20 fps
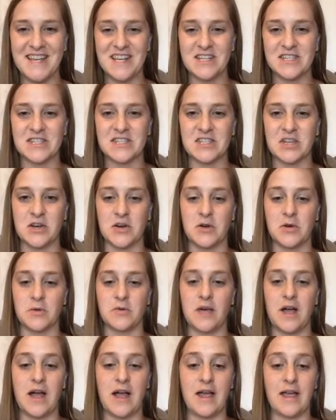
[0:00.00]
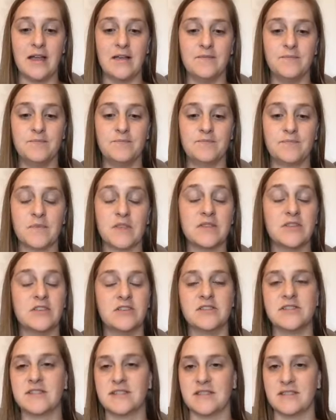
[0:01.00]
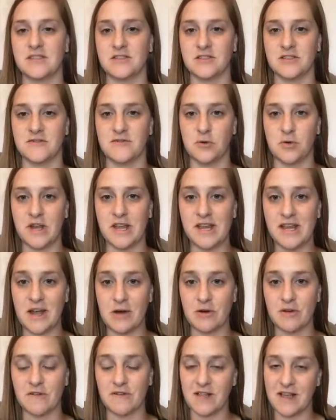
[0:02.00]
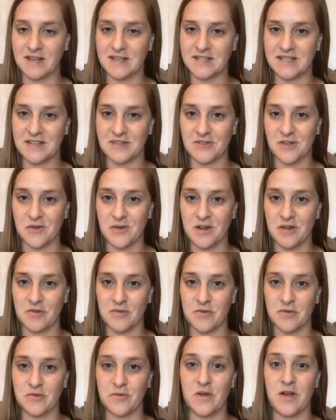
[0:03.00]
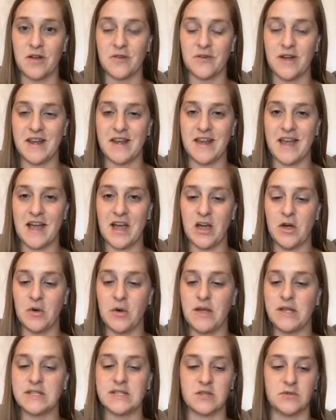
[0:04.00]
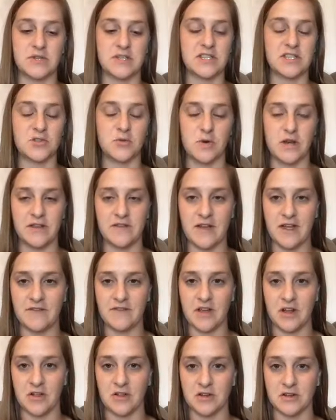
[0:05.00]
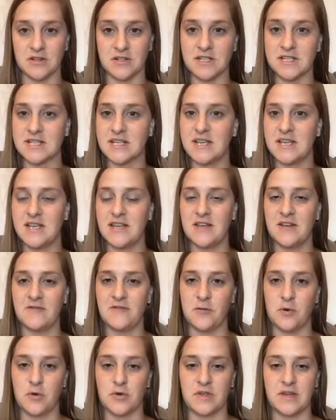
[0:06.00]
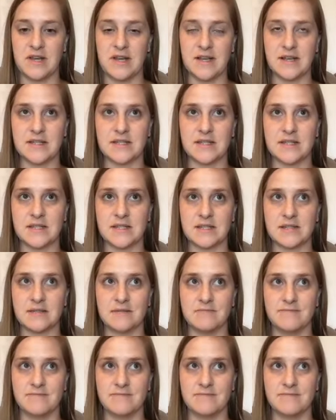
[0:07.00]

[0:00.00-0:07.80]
So there's a 48-hour flash sale going on right now, so it's $25 for the next